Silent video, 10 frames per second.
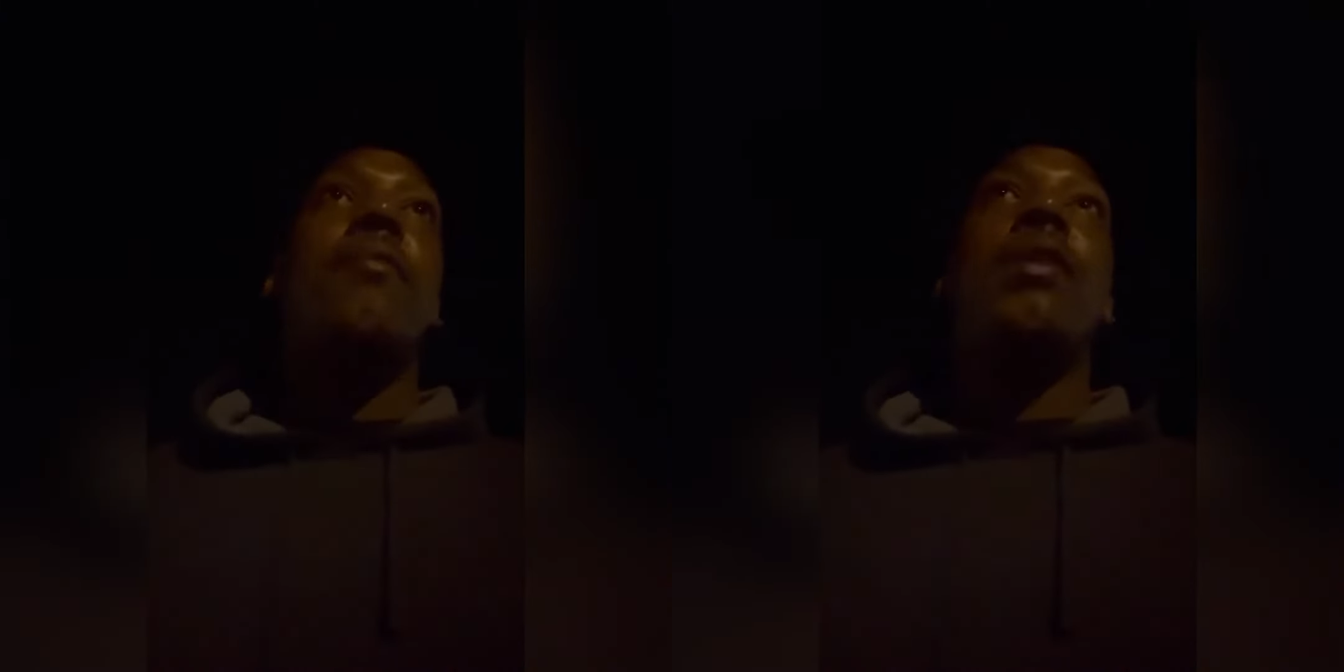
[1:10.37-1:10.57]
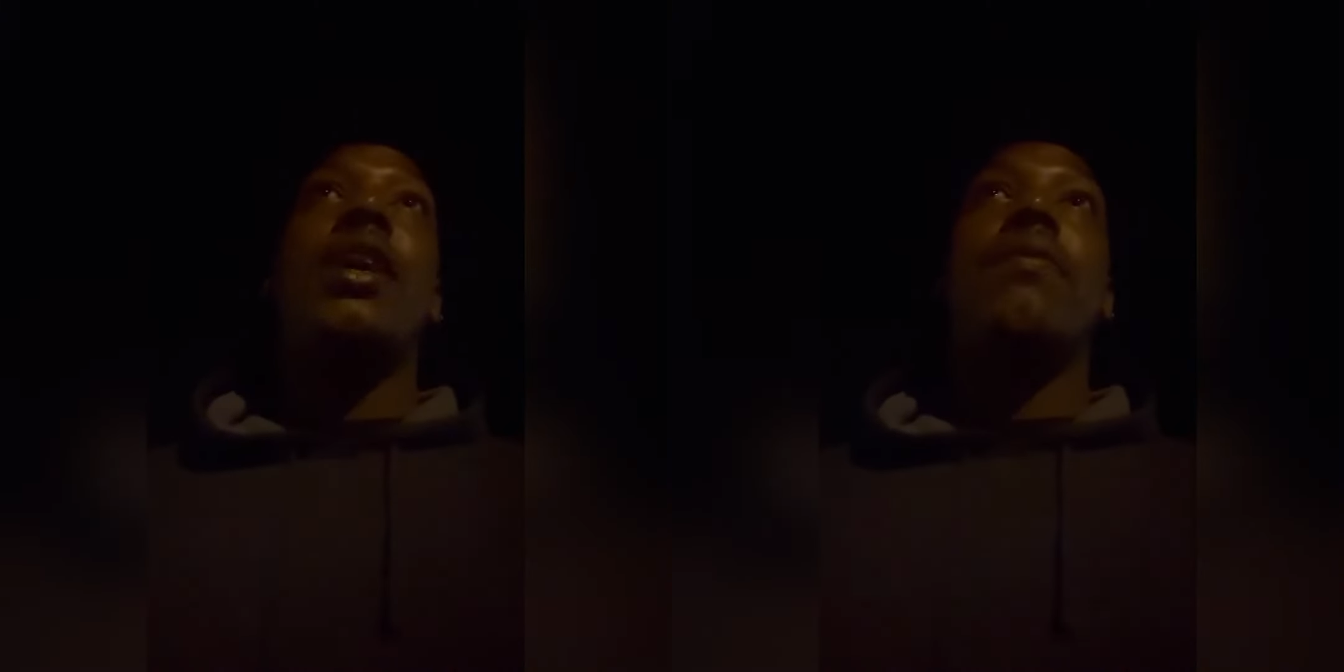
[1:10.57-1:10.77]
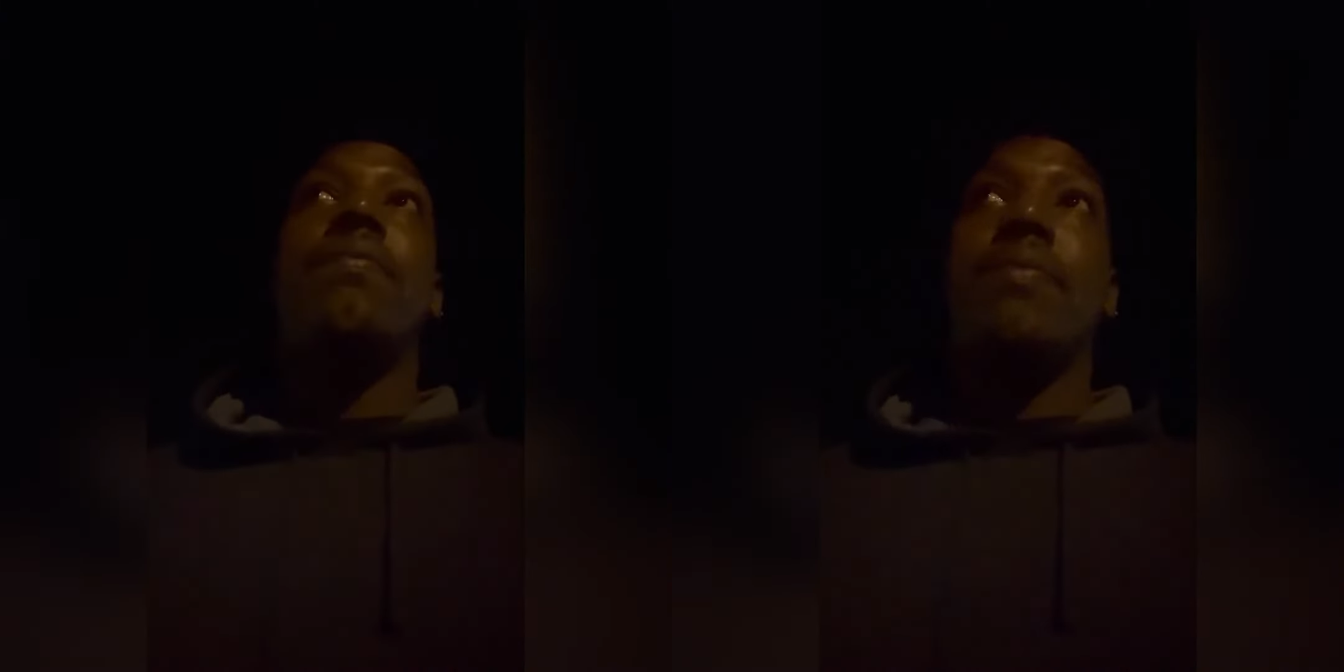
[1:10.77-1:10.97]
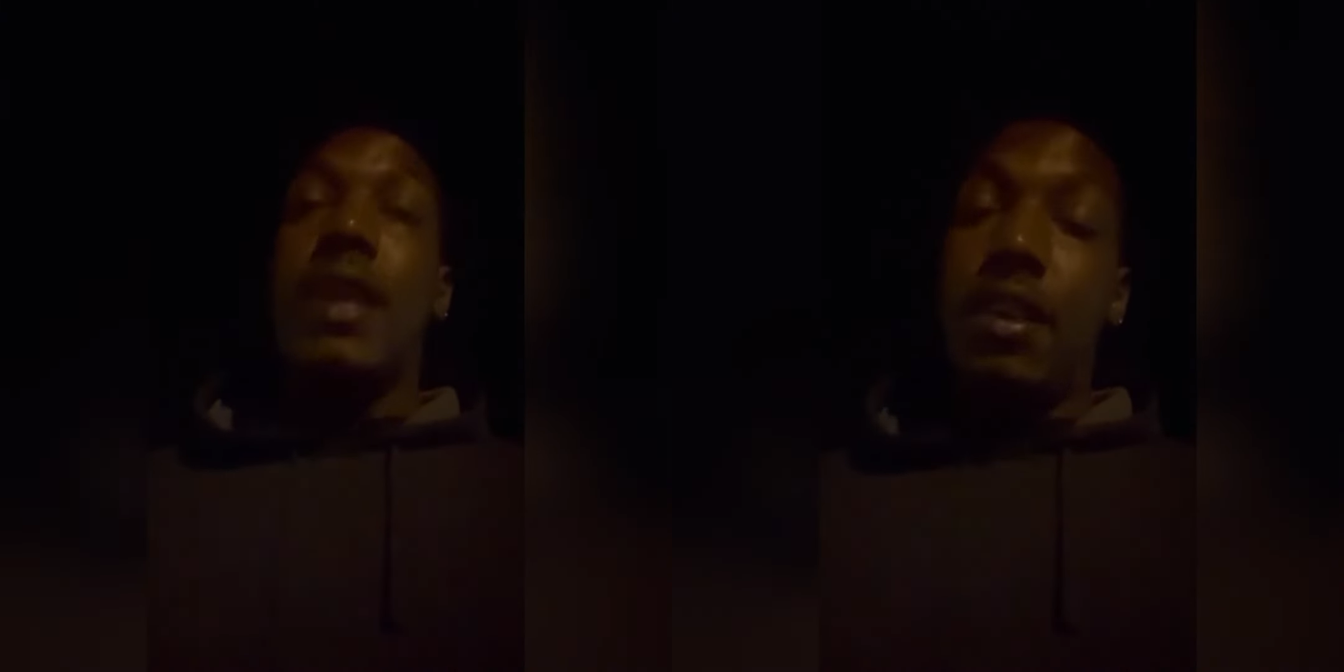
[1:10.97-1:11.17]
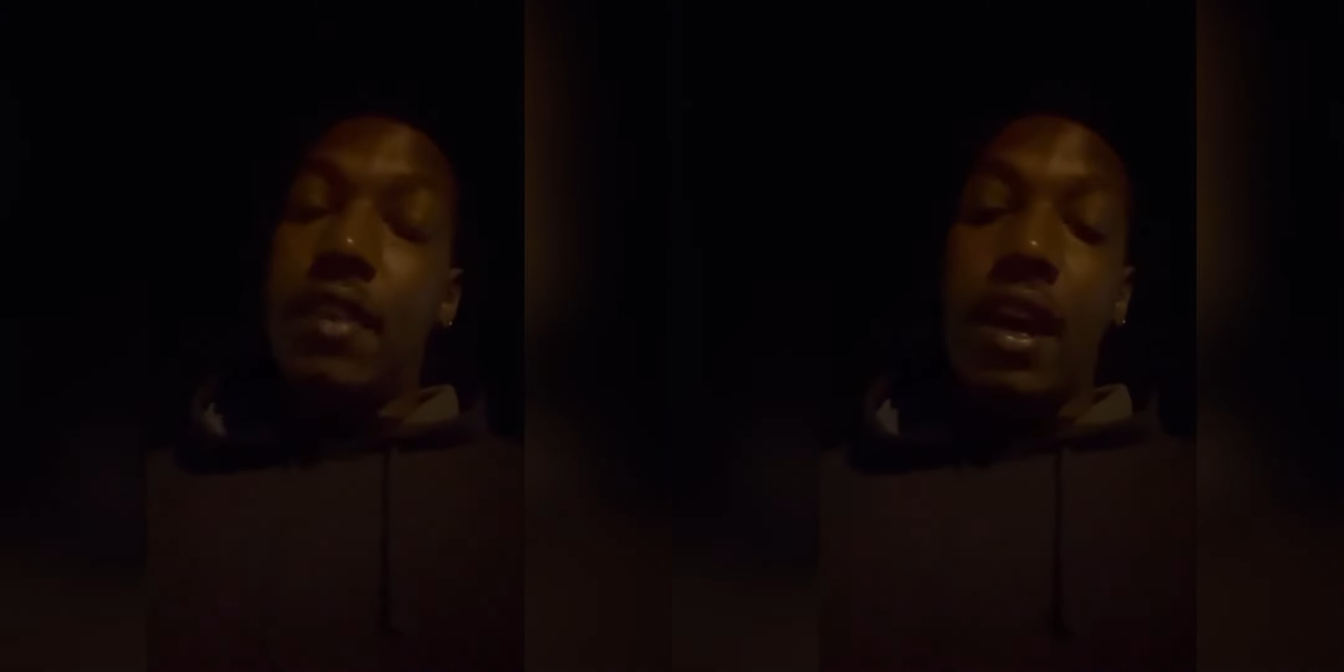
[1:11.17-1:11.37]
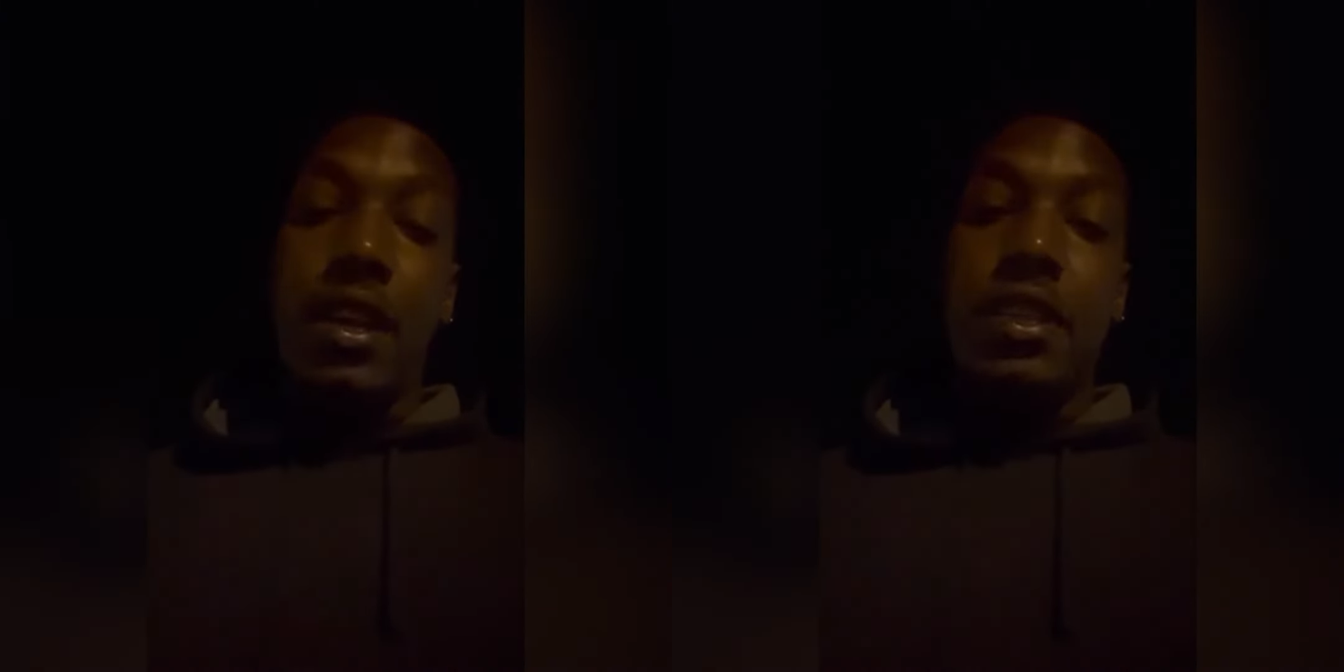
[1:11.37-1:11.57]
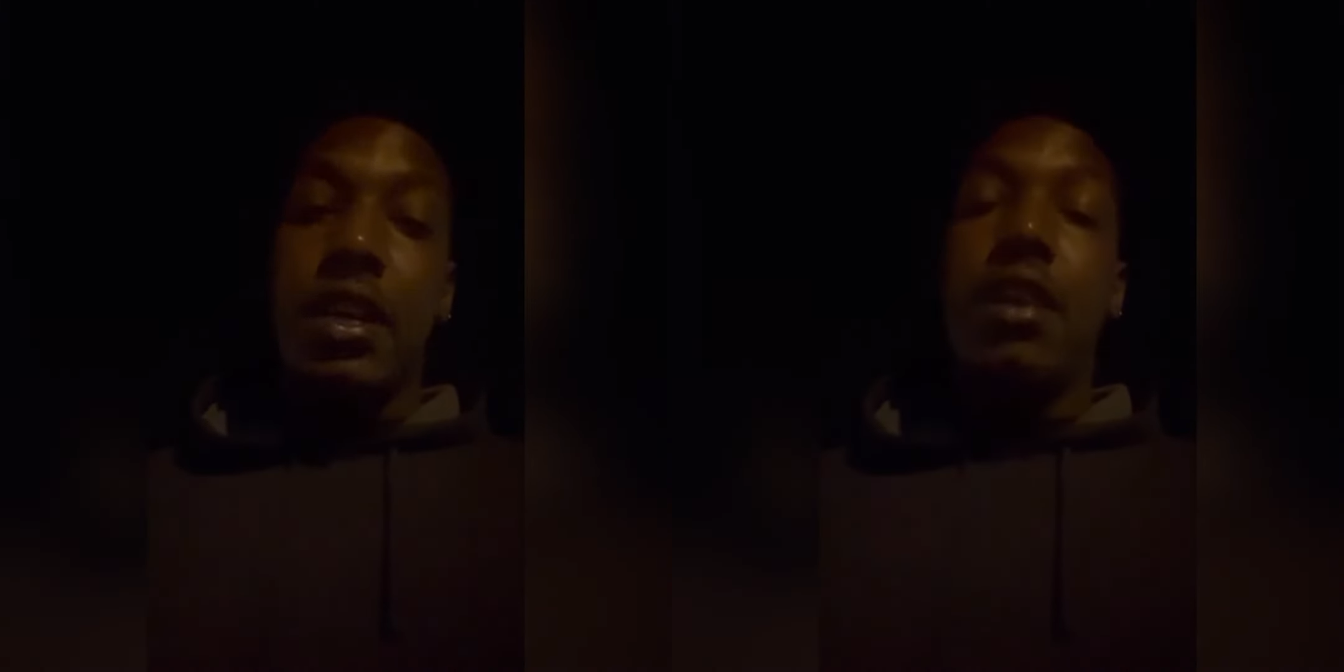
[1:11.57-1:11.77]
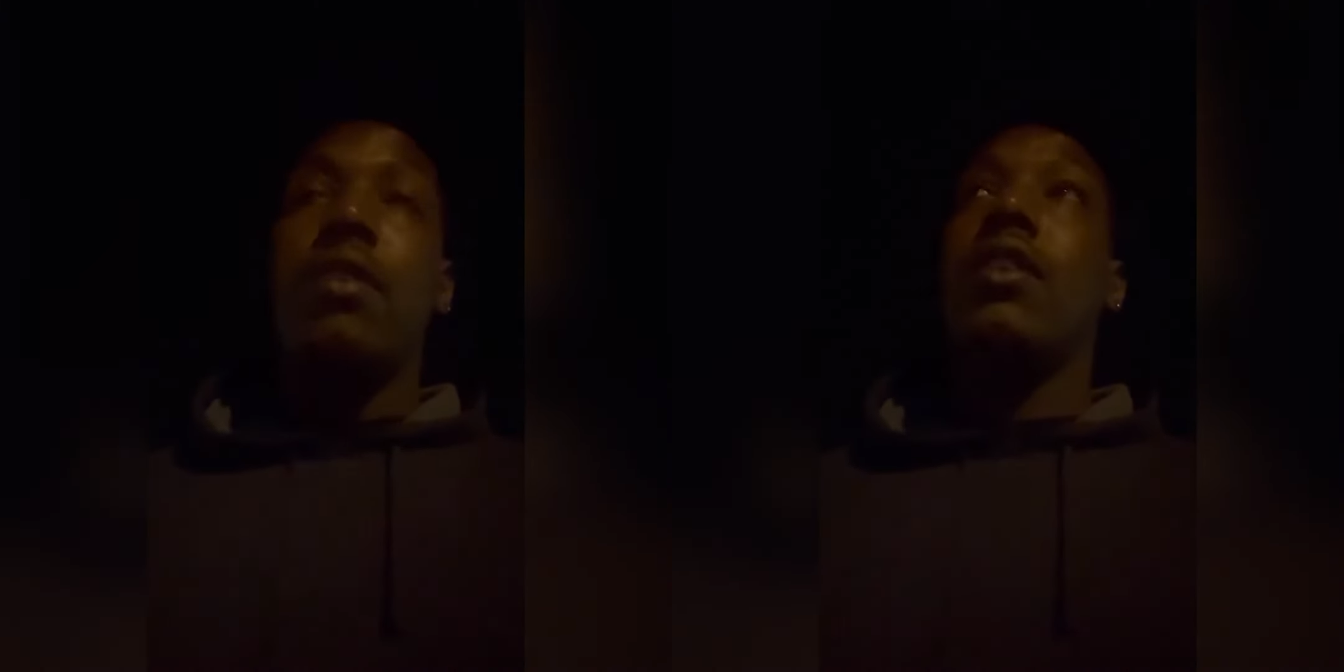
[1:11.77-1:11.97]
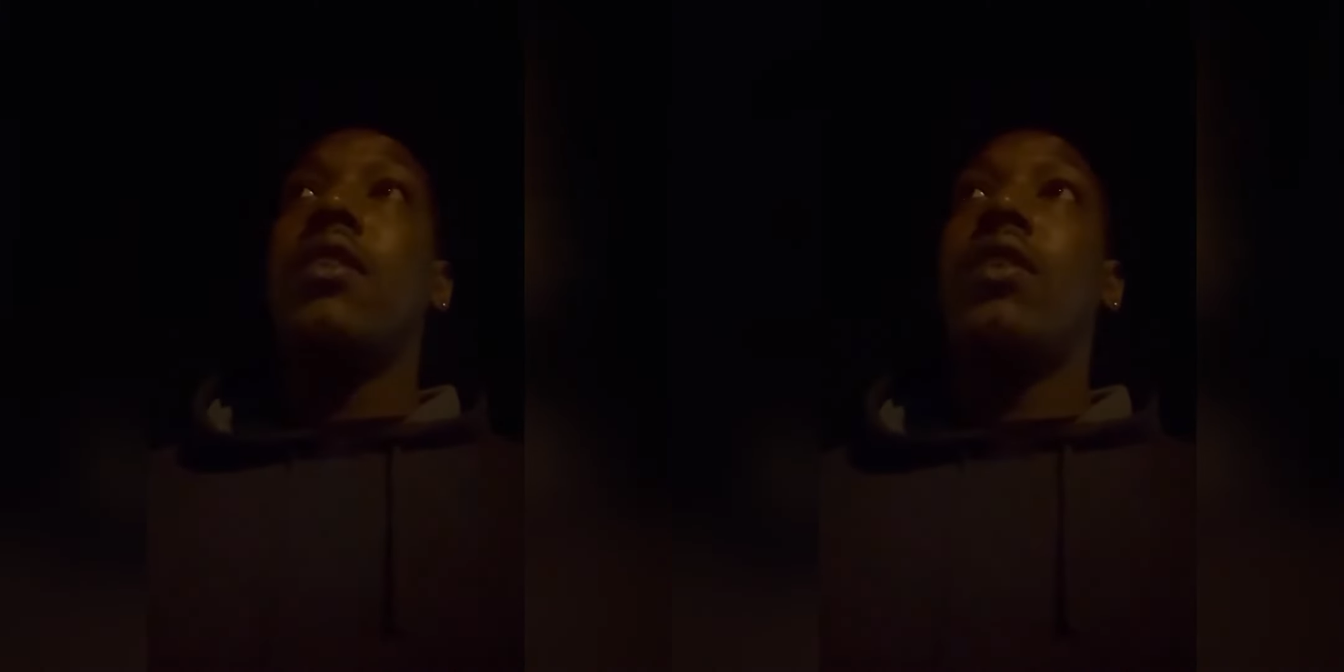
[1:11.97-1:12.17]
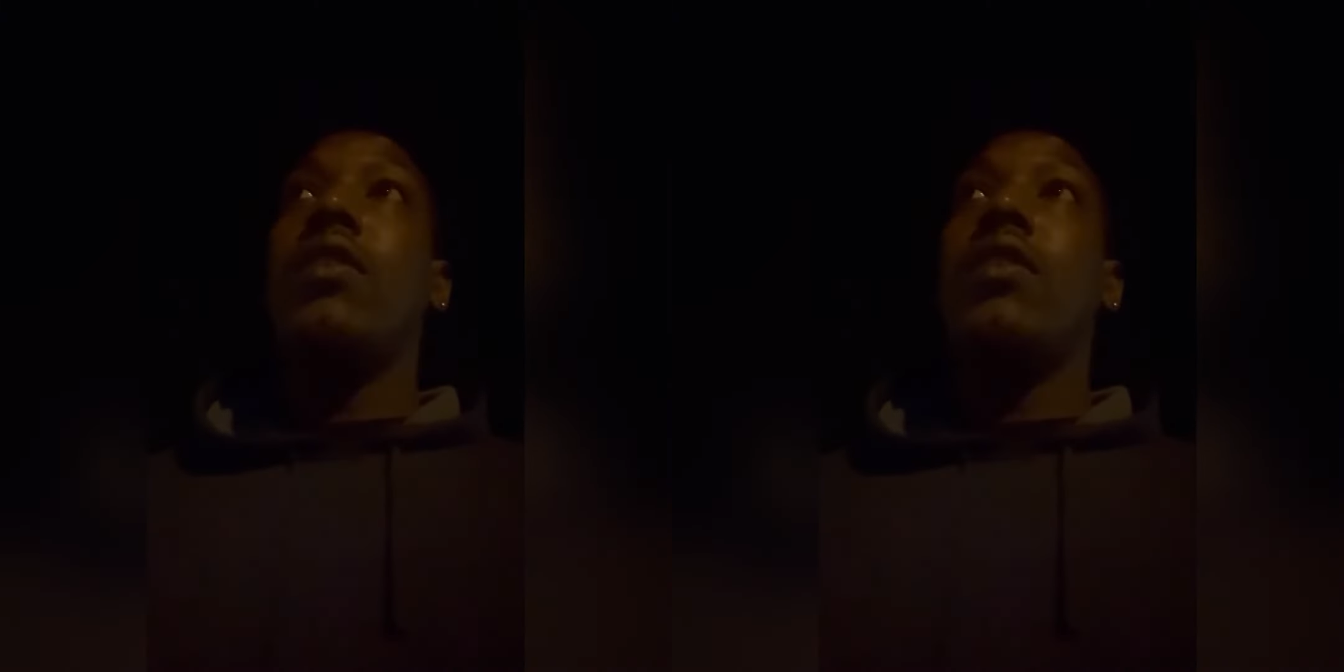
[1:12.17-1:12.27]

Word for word: But he's out of jail, you know,